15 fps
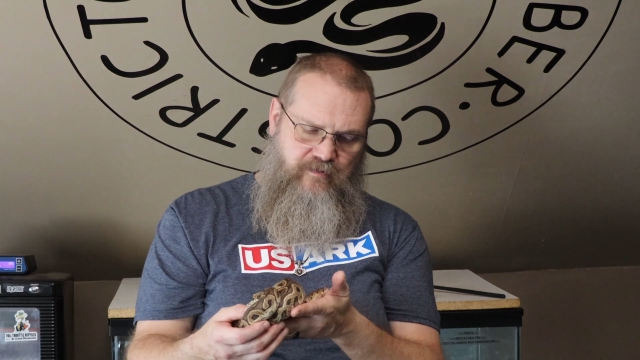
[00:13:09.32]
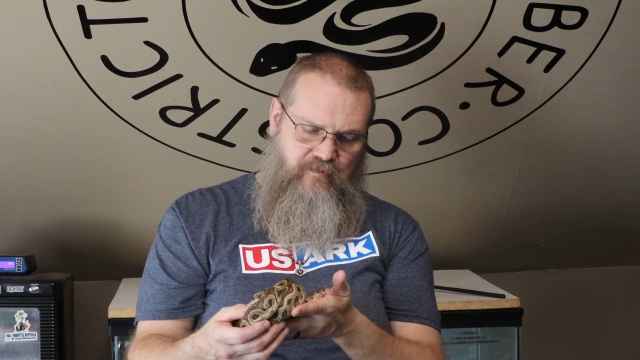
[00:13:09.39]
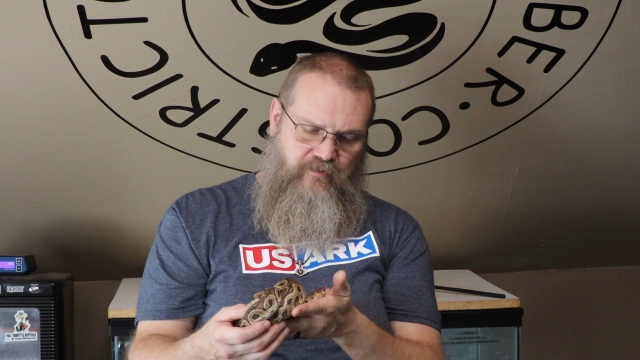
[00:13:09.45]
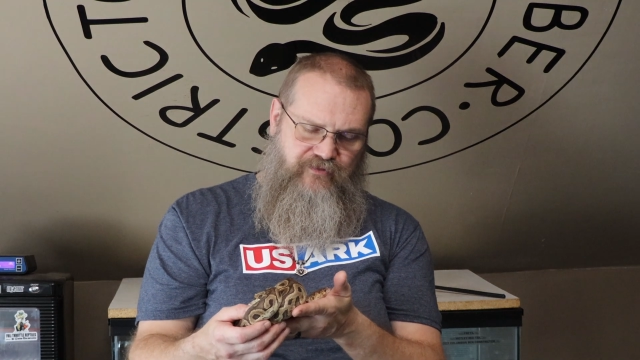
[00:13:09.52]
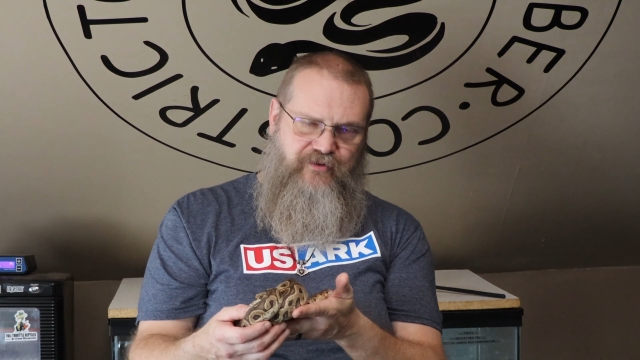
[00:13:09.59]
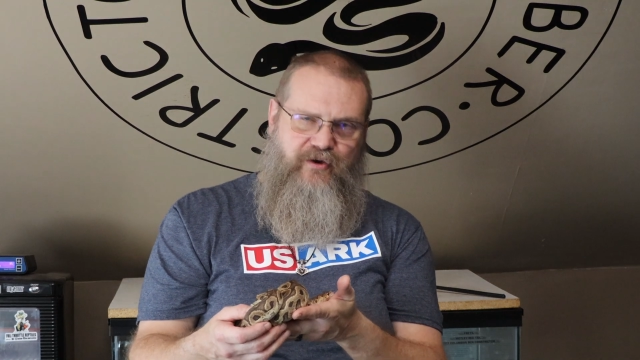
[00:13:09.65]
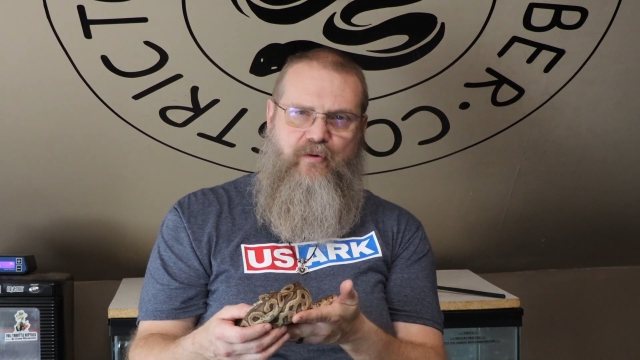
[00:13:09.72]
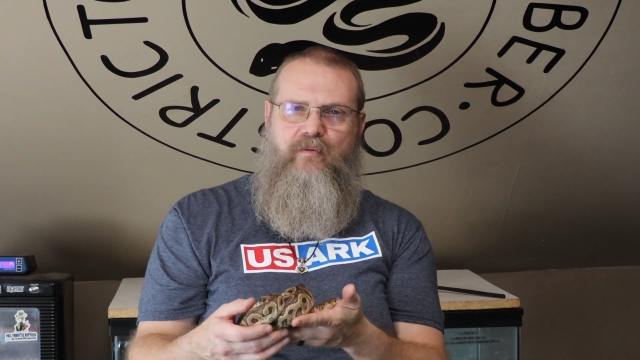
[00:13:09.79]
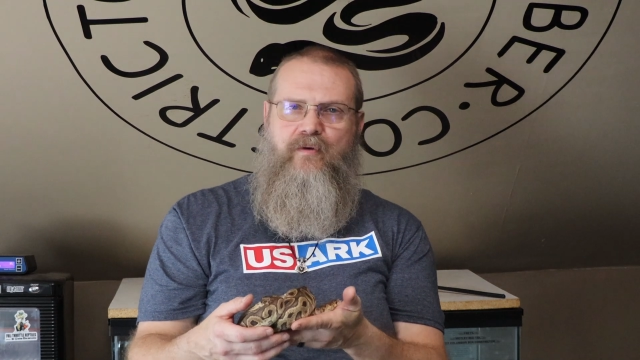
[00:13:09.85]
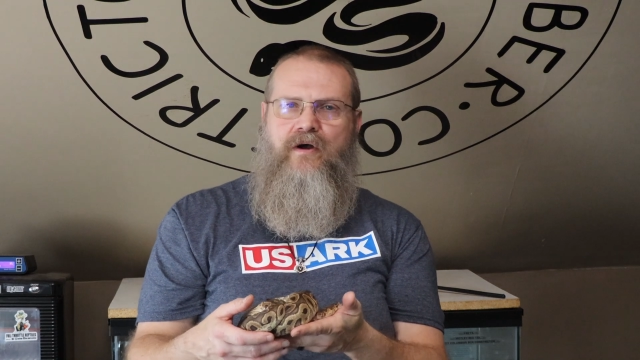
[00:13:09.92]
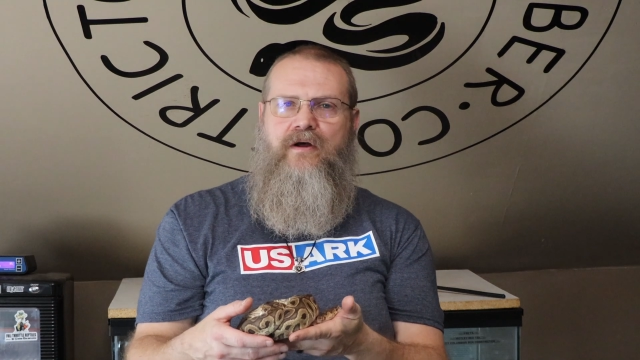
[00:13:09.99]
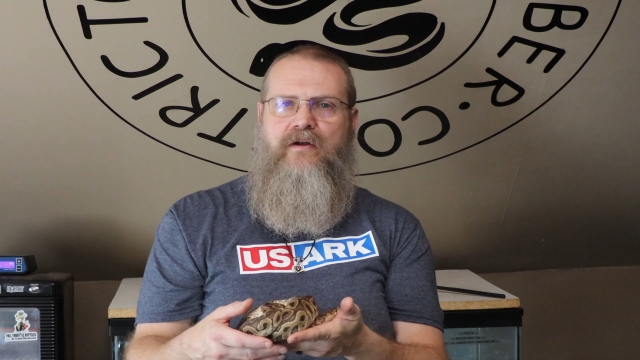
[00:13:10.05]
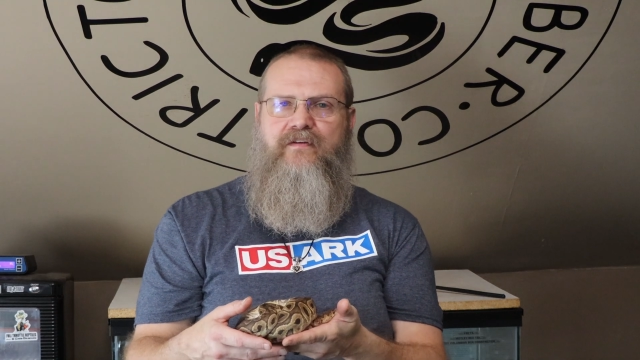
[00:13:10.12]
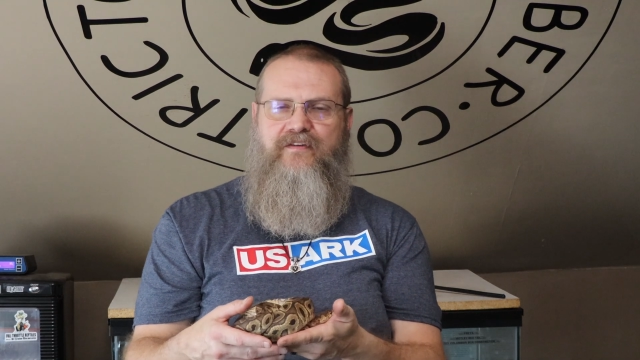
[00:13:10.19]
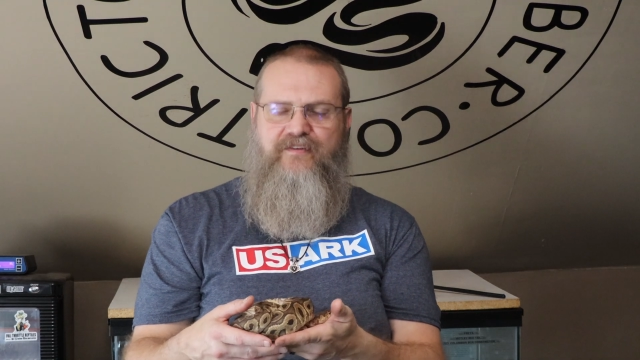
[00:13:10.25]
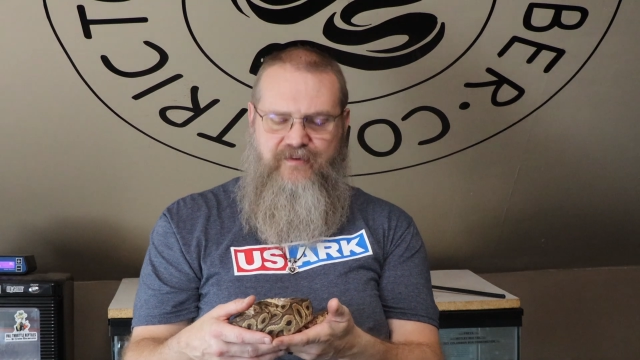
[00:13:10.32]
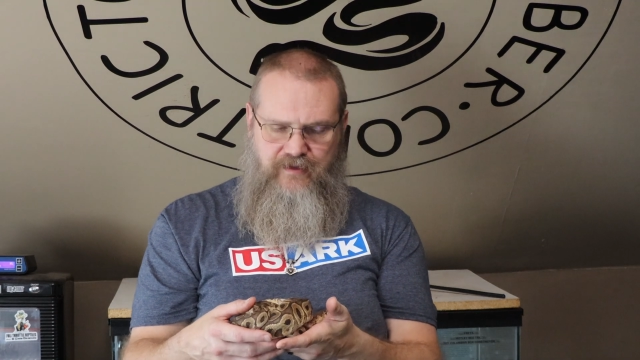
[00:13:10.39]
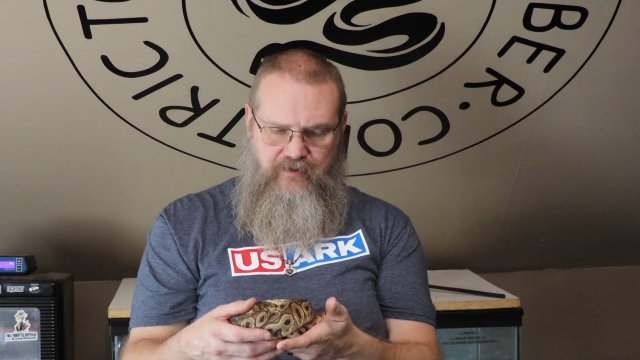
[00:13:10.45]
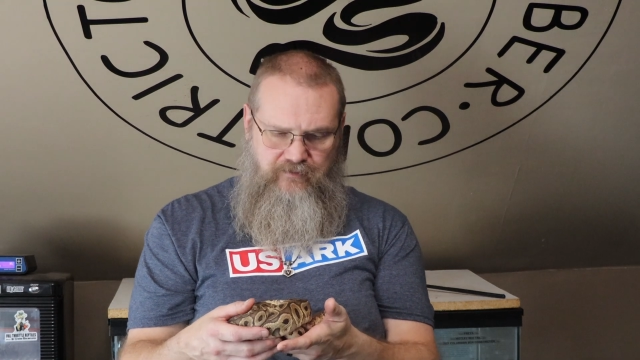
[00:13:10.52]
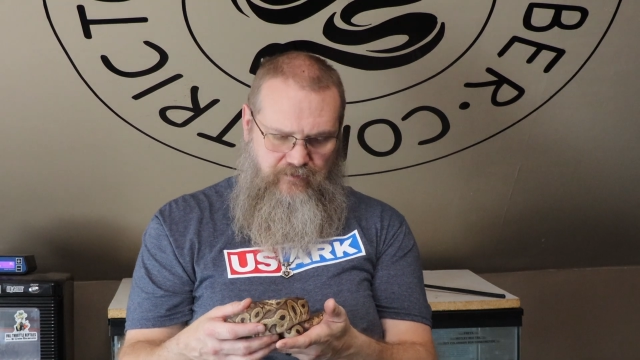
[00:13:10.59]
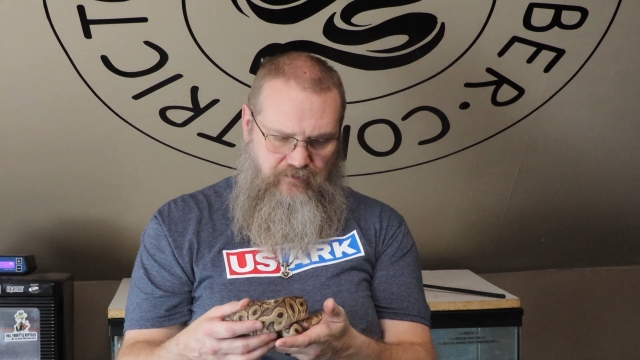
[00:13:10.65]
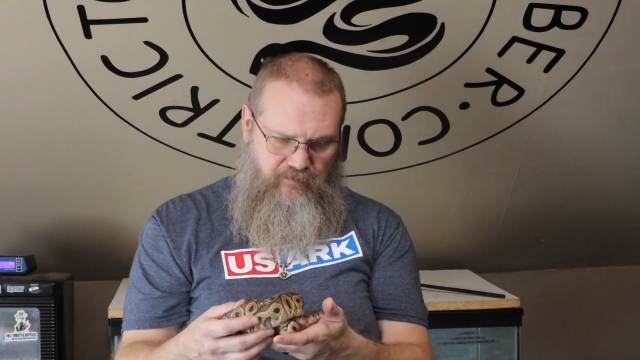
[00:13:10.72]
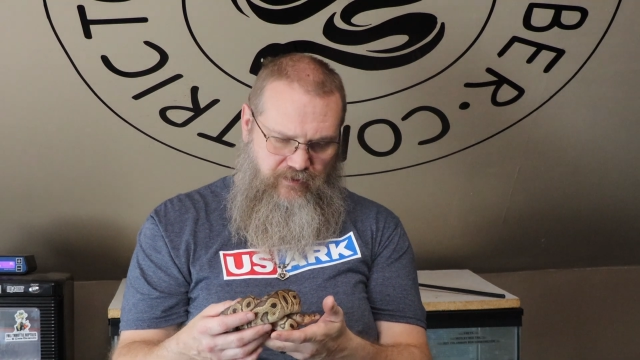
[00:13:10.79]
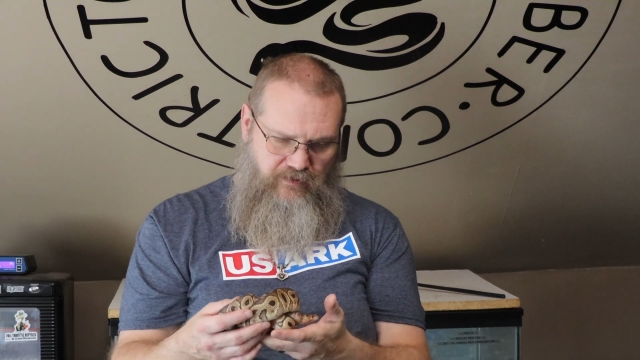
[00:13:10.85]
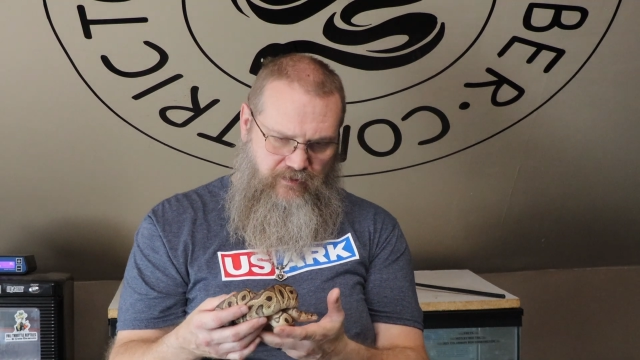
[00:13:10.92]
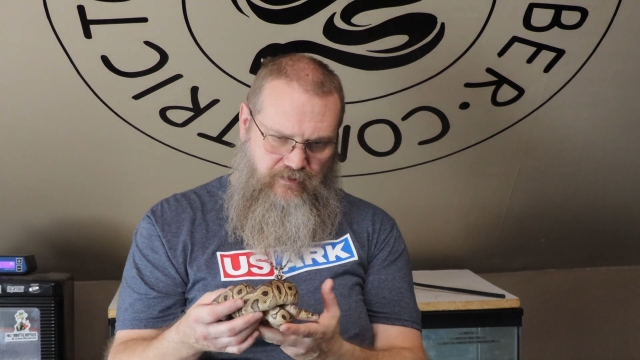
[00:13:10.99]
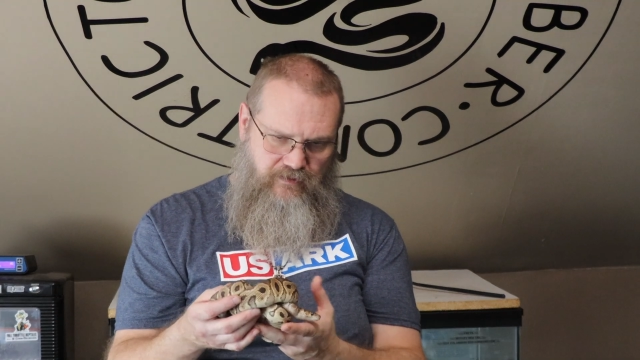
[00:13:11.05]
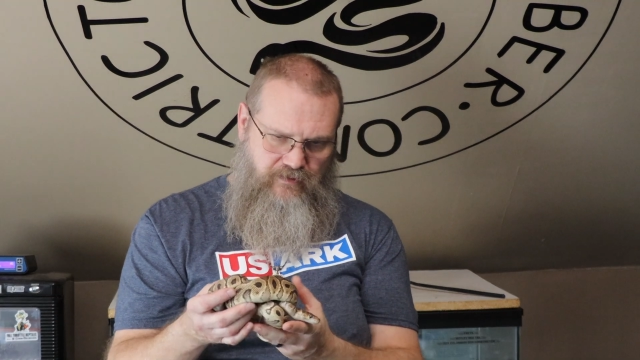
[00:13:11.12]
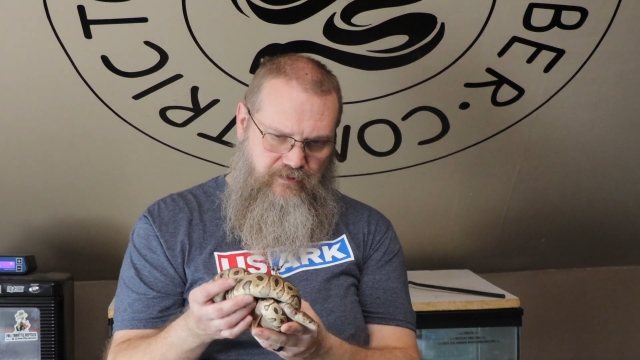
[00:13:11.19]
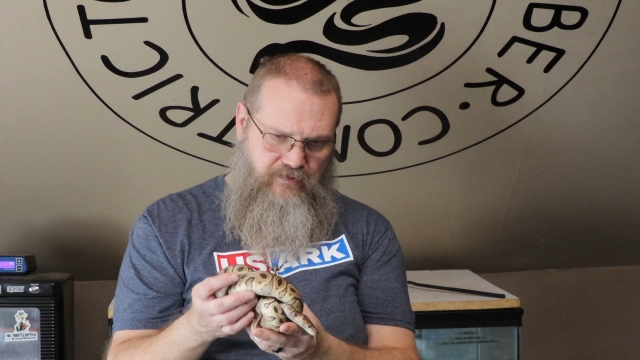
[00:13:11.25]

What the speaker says: what's going on in the snake room here.